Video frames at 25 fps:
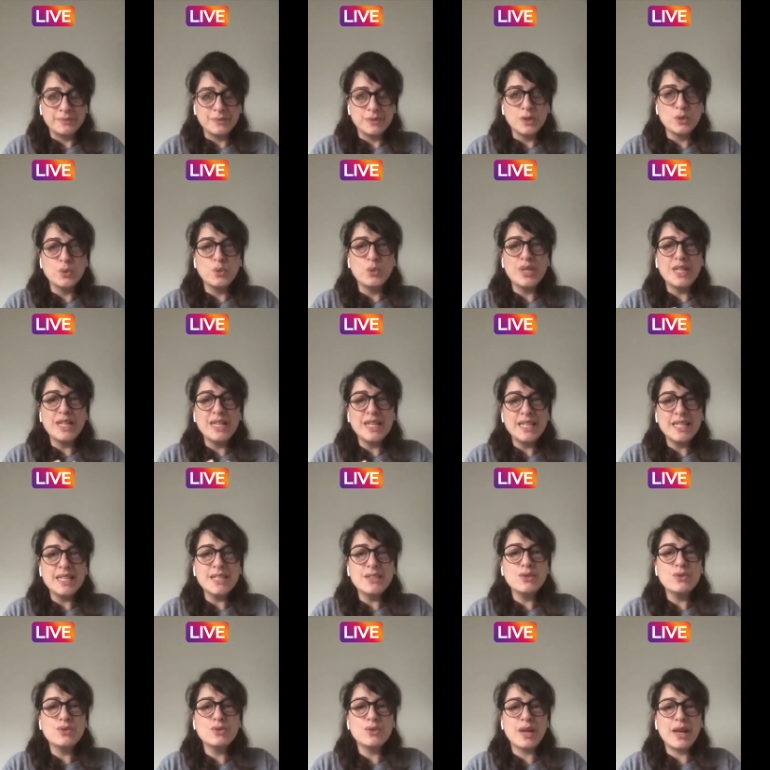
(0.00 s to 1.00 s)
we need
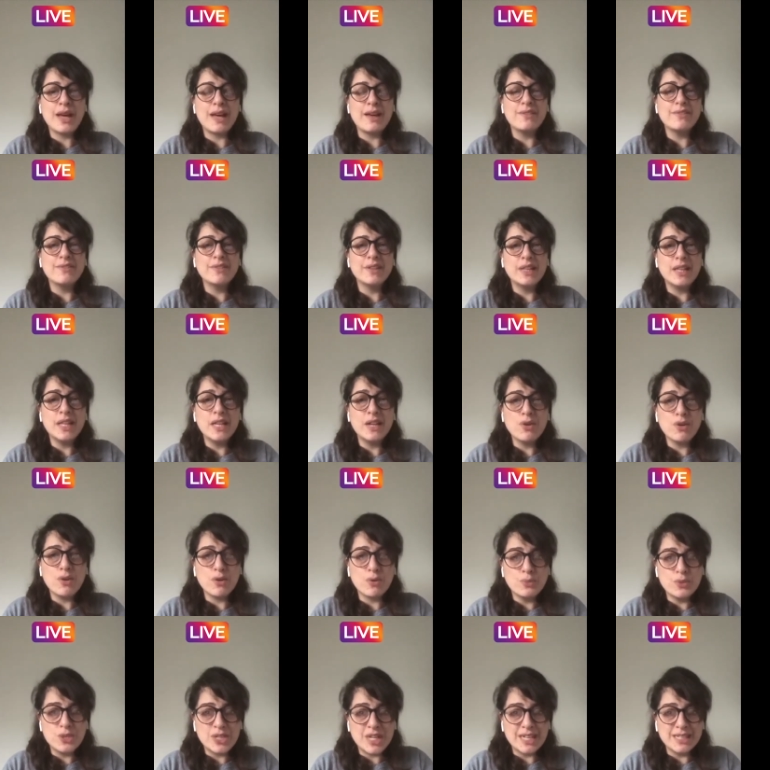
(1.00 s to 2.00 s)
to have clear
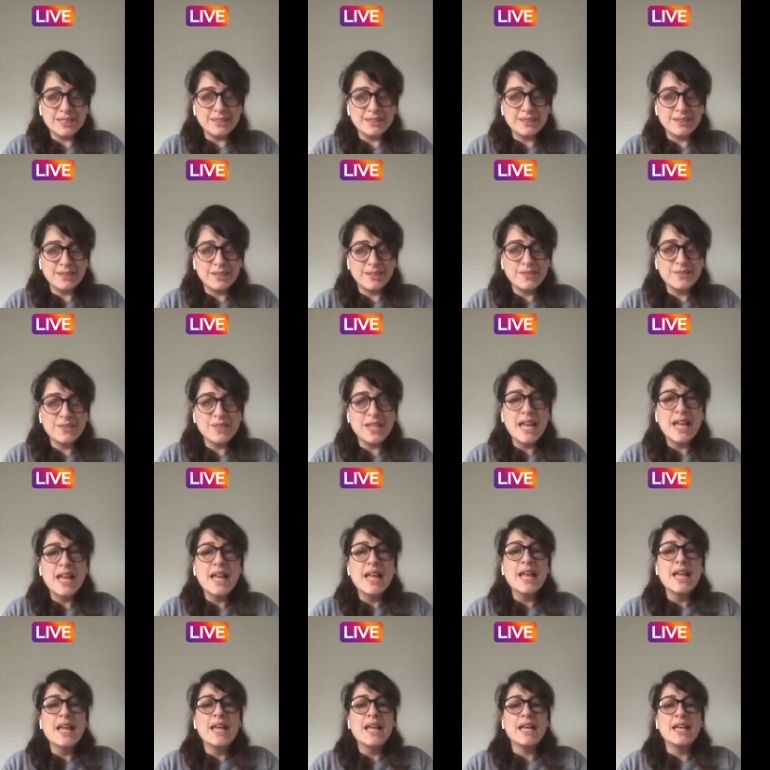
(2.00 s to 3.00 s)
objectives
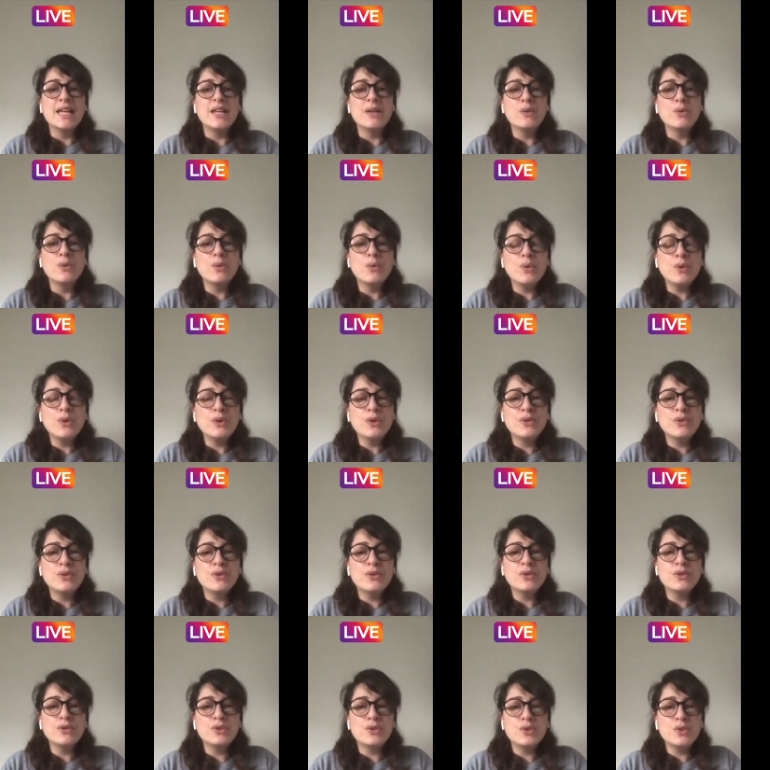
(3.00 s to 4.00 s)
in order
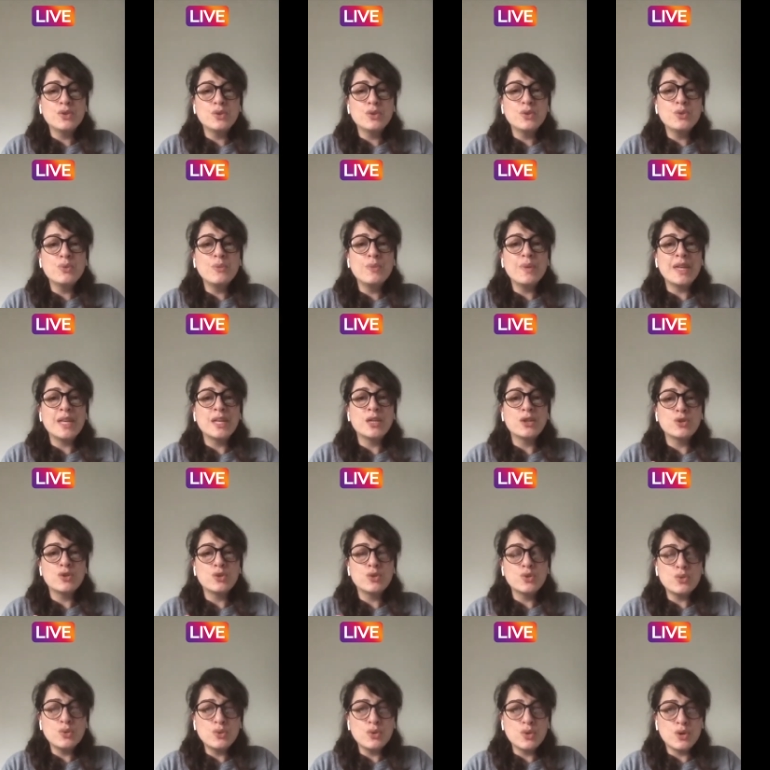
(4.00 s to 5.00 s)
to make
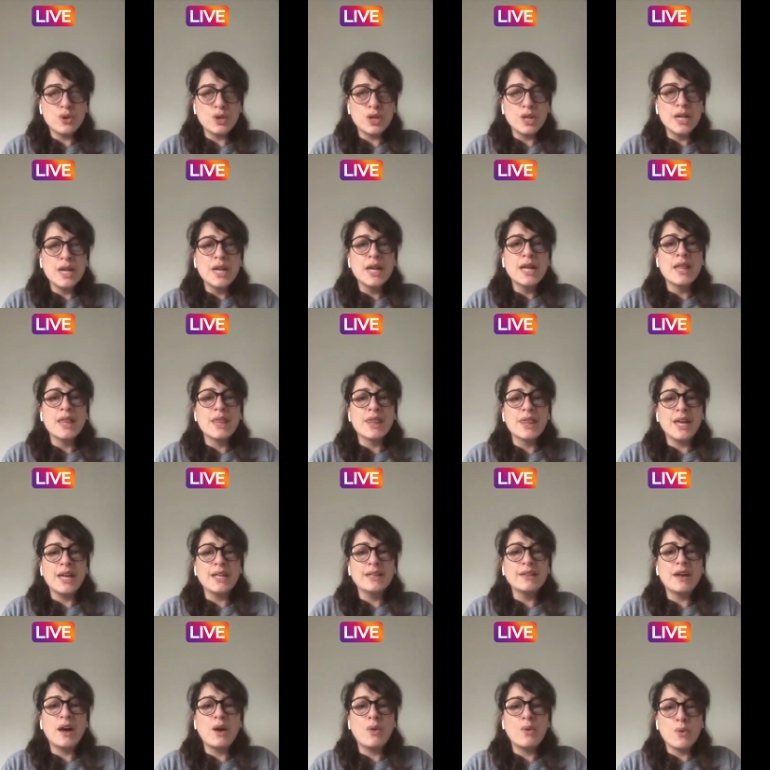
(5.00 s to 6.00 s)
sure that
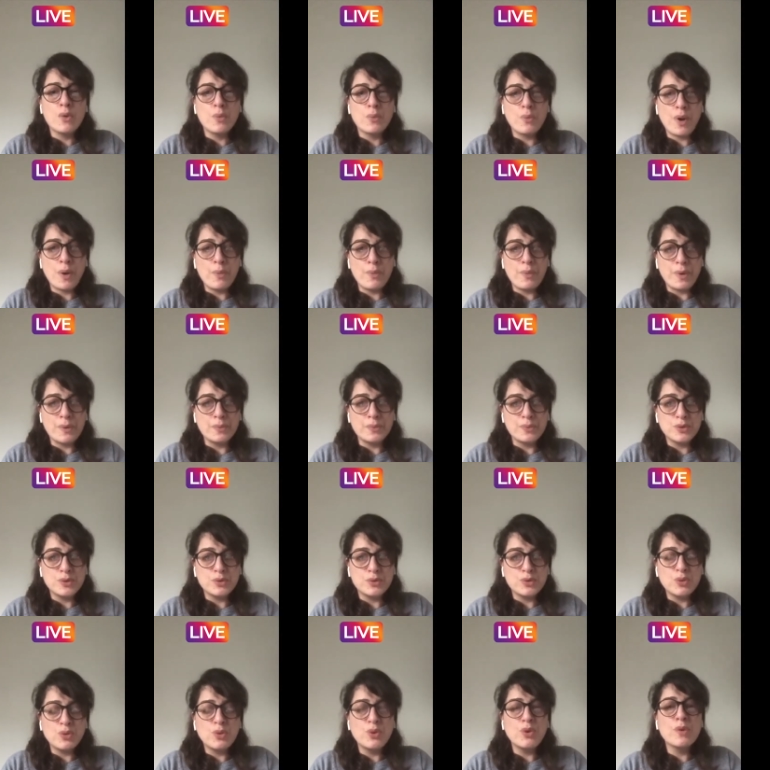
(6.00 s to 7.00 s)
our pop up
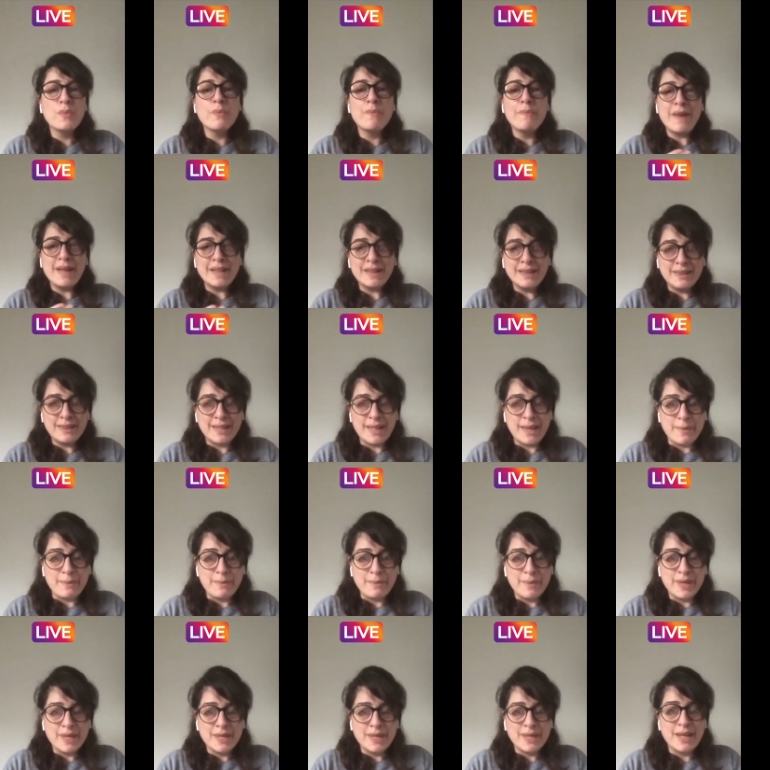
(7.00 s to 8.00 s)
store met them
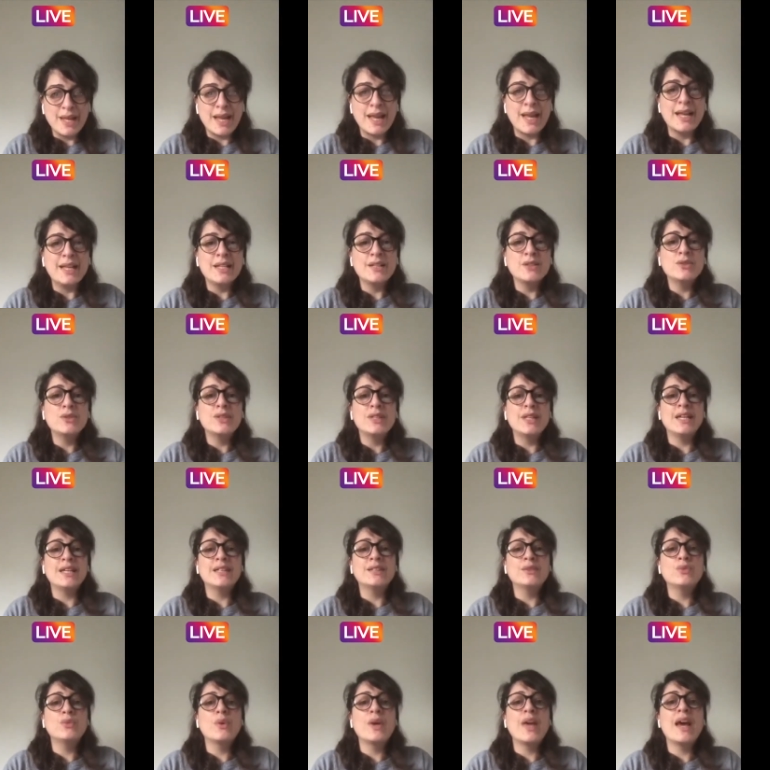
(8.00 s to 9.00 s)
and that
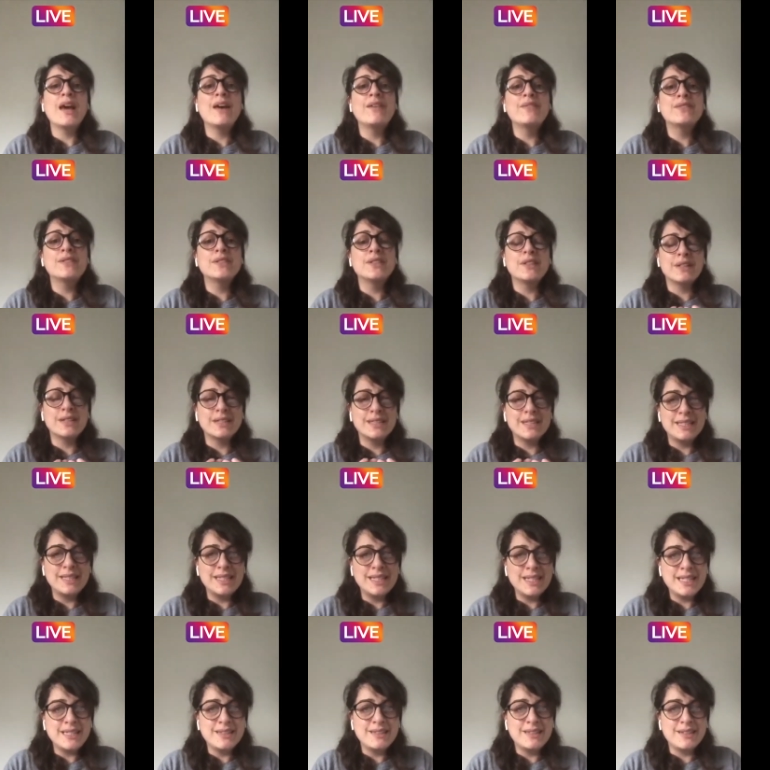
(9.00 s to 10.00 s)
we have
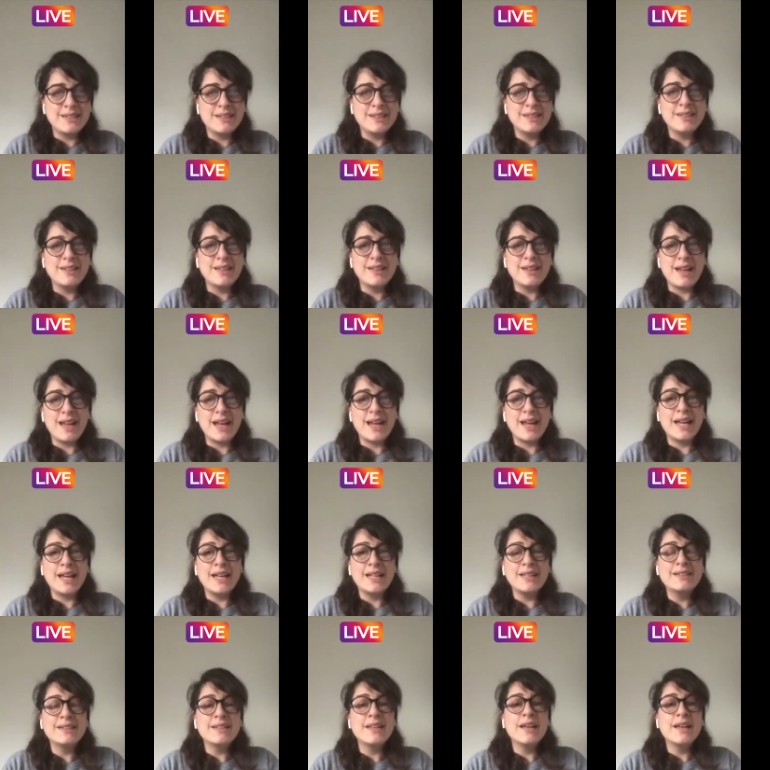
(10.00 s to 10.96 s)
succeeded at